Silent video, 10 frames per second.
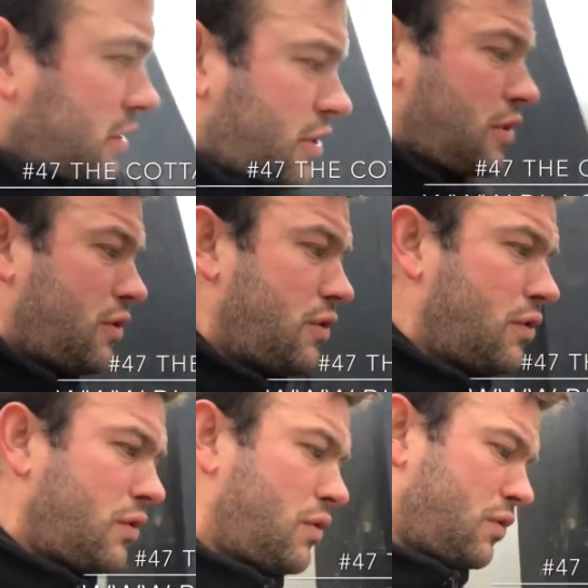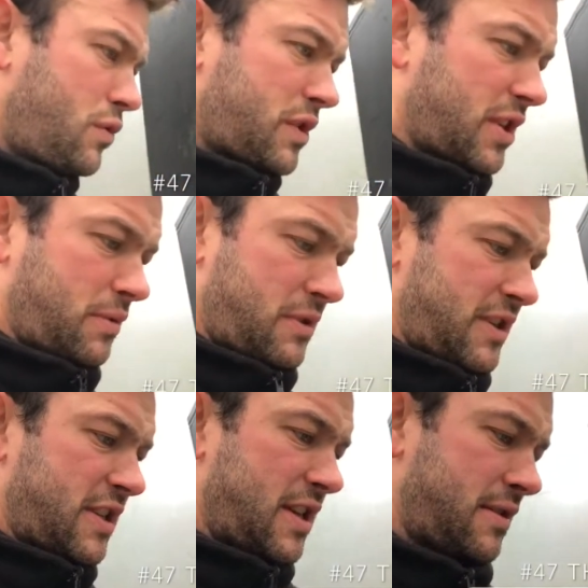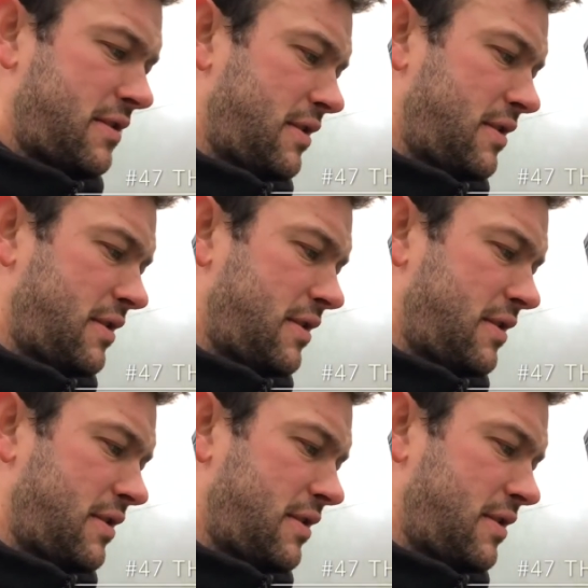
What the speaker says: called, where is it?